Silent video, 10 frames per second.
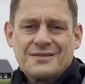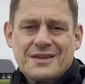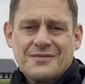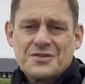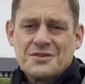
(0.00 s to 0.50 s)

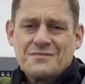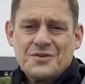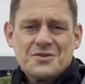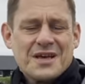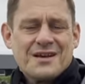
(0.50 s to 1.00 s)
give you some
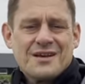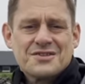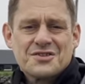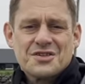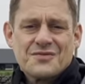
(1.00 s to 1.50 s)
news headlines
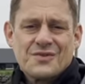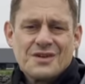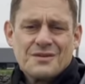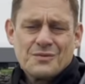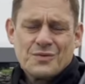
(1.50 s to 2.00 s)
and see if we can
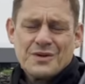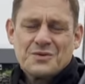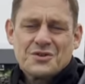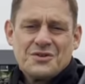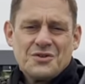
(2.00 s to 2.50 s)
keep the
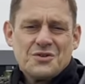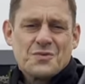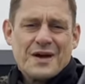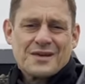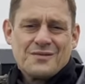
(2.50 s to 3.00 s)
wheels on the news
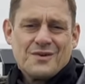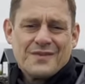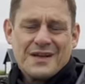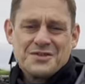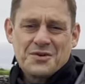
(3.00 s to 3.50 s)
wagon while
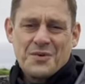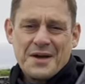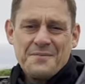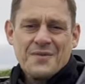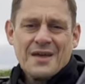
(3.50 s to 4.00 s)
Val is
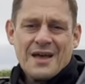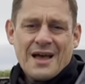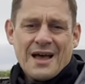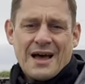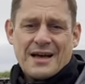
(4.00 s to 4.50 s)
away.
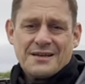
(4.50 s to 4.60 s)
And